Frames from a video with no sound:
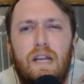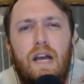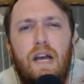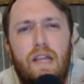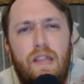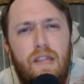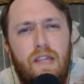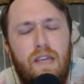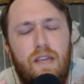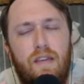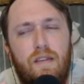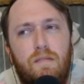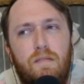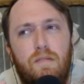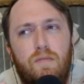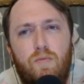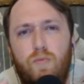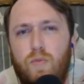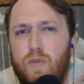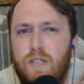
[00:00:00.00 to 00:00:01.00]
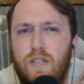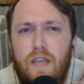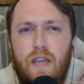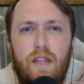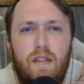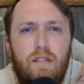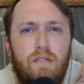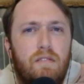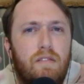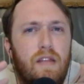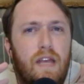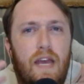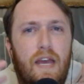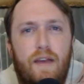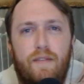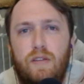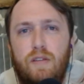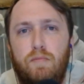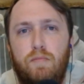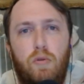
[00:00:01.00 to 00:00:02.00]
I think once again,
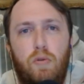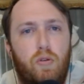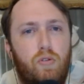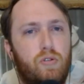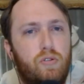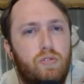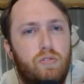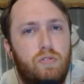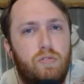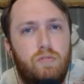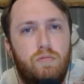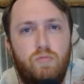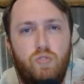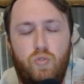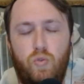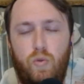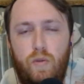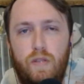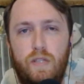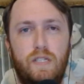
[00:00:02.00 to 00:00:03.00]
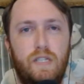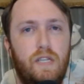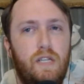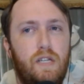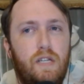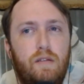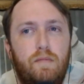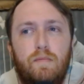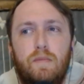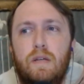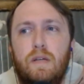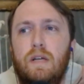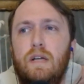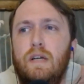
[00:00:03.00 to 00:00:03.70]
having Parker join the team,